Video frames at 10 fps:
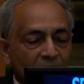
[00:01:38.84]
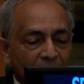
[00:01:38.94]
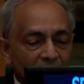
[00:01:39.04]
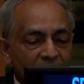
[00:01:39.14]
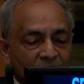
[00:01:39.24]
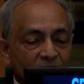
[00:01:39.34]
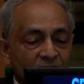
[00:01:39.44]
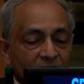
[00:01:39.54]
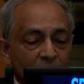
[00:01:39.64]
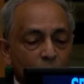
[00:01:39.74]

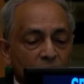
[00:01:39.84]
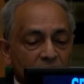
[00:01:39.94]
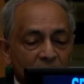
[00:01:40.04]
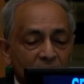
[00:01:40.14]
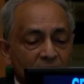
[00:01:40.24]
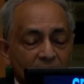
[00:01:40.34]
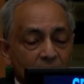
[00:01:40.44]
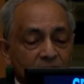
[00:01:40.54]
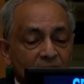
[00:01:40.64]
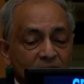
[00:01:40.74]
electricity and water
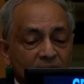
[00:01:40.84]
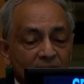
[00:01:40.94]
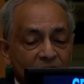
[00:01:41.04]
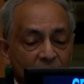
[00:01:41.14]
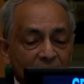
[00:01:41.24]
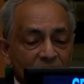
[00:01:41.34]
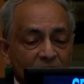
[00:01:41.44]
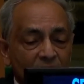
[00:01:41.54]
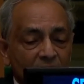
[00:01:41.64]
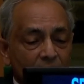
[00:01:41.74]
at subsidized rates,
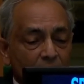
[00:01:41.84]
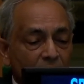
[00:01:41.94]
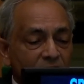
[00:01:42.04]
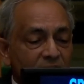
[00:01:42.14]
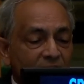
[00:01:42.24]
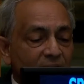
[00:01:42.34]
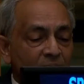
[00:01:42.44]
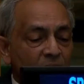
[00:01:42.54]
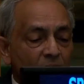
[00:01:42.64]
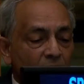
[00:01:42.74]
alongside
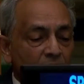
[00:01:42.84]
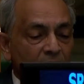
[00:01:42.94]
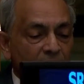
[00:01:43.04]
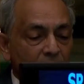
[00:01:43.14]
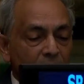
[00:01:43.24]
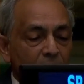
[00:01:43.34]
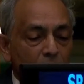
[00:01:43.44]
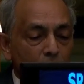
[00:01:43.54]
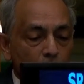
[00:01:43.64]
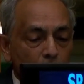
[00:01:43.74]
comparable
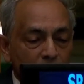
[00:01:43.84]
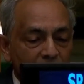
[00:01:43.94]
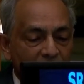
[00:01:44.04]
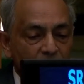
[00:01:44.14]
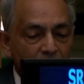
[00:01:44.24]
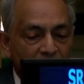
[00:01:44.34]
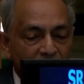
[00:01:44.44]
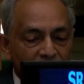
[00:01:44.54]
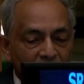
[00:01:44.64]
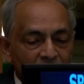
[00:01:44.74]
low tax
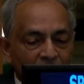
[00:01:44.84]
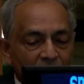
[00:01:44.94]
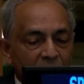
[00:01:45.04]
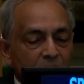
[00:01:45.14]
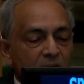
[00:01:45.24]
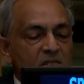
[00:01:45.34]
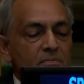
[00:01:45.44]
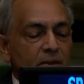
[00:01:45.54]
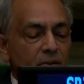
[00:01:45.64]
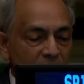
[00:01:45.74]
bands. It must
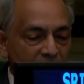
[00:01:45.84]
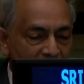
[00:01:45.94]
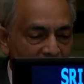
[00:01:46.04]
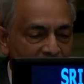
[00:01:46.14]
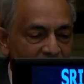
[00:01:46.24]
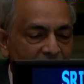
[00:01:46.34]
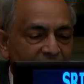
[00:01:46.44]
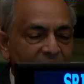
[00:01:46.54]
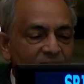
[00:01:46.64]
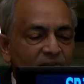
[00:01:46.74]
be noted that
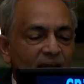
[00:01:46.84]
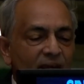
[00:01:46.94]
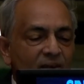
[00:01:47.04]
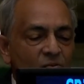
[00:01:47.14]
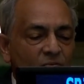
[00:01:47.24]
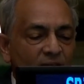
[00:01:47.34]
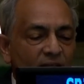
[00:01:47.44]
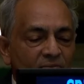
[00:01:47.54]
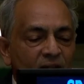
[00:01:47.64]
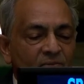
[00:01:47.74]
it is these
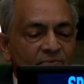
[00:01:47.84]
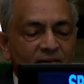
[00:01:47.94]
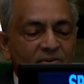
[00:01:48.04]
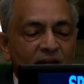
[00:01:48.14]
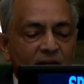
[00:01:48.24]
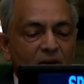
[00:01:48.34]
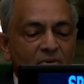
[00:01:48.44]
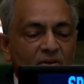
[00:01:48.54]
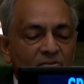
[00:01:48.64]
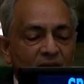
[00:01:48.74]
very welfare state
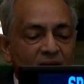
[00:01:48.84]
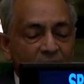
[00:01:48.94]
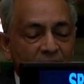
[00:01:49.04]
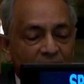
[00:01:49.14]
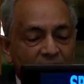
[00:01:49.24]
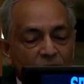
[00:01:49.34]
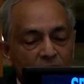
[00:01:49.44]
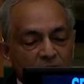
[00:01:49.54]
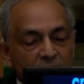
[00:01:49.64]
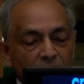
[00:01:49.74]
measures that have
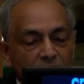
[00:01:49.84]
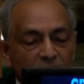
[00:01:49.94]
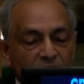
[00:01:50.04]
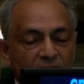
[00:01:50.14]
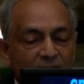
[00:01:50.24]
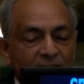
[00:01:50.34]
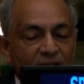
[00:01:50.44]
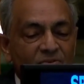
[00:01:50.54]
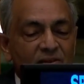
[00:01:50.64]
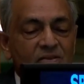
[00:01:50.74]
contributed to the
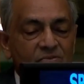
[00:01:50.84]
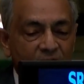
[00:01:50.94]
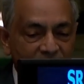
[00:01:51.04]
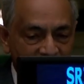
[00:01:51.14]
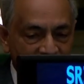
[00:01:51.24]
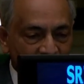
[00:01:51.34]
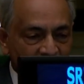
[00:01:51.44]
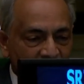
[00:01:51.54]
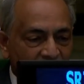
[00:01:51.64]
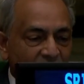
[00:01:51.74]
financial stress
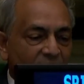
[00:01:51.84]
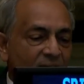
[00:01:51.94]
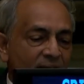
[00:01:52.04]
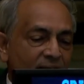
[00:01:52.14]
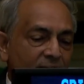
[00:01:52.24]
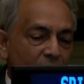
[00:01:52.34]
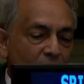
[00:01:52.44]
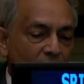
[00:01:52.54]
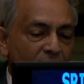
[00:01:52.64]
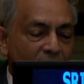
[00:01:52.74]
Sri Lanka has
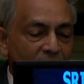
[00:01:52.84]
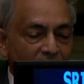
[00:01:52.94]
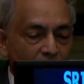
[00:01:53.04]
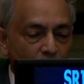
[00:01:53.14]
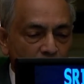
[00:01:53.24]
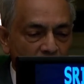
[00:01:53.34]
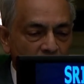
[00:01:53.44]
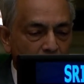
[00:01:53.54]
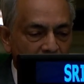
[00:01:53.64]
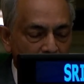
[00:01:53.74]
undergone in the course of the
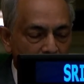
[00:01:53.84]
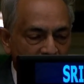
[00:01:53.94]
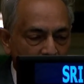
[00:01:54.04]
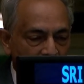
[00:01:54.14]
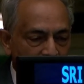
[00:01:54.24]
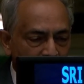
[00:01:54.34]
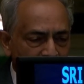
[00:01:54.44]
pandemic.